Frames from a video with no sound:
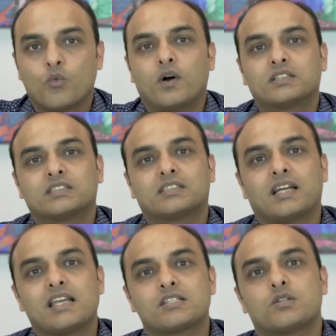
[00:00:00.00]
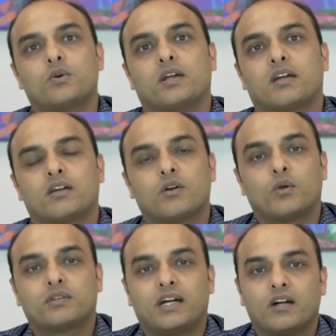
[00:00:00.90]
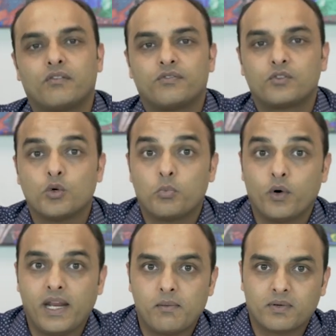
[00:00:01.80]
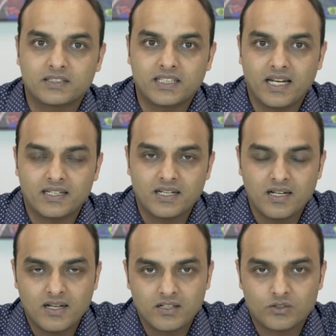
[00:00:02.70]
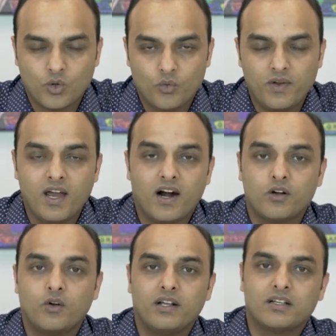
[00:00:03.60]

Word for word: versus the historic growth rate of 2.8%. So we are